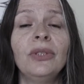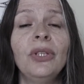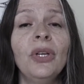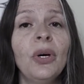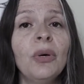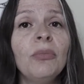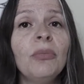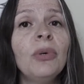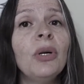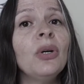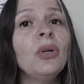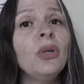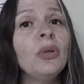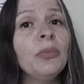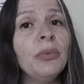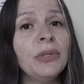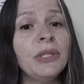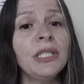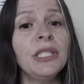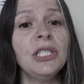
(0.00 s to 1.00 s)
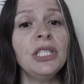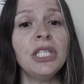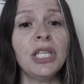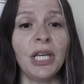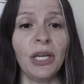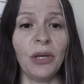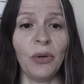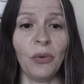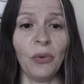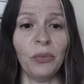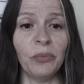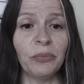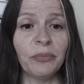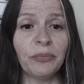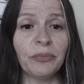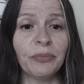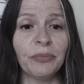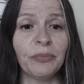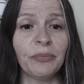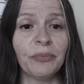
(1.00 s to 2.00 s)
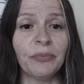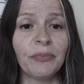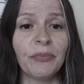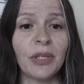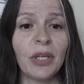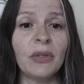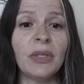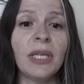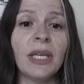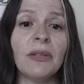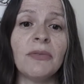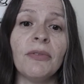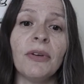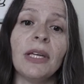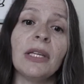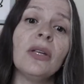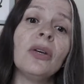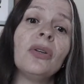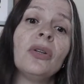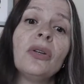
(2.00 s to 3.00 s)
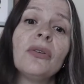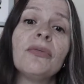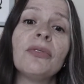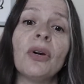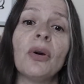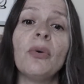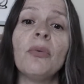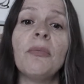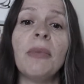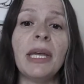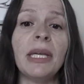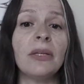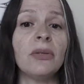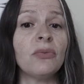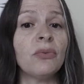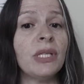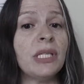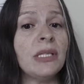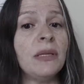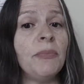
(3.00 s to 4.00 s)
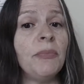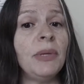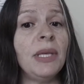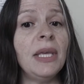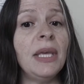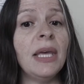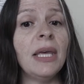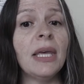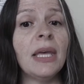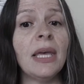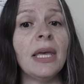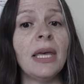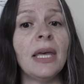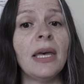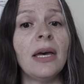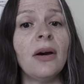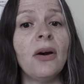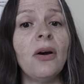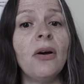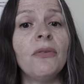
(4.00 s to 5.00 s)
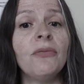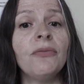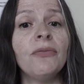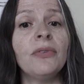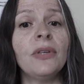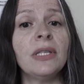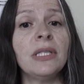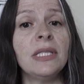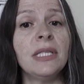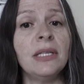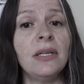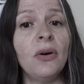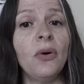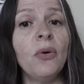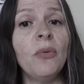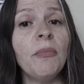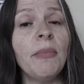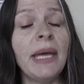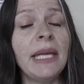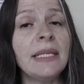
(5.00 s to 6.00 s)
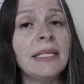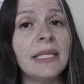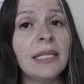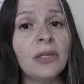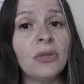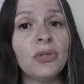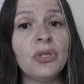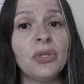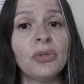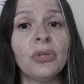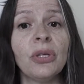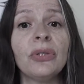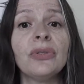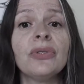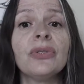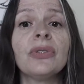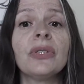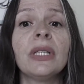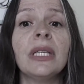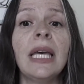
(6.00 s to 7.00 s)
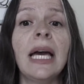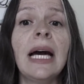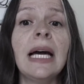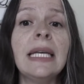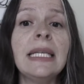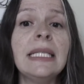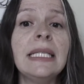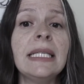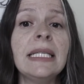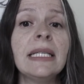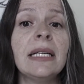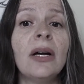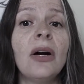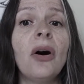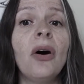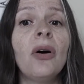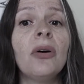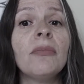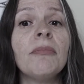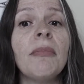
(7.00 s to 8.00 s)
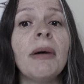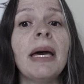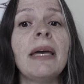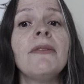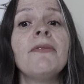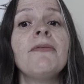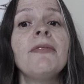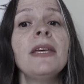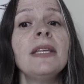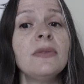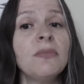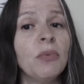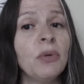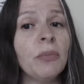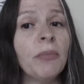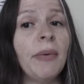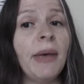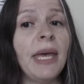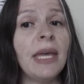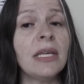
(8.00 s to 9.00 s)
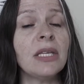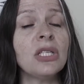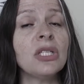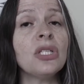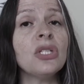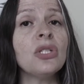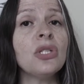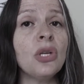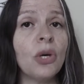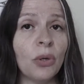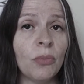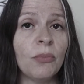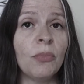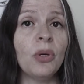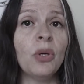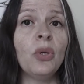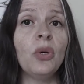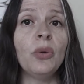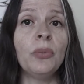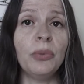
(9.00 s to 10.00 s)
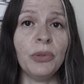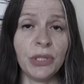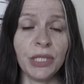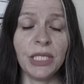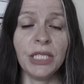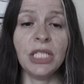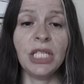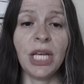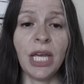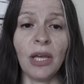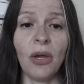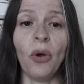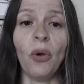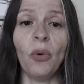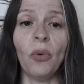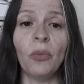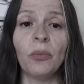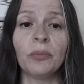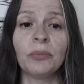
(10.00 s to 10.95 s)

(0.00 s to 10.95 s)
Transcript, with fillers: Dom Le Petit J O. You can find another homemade recipe of homemade deodorant idea on my Facebook page Dom Le Petit J O.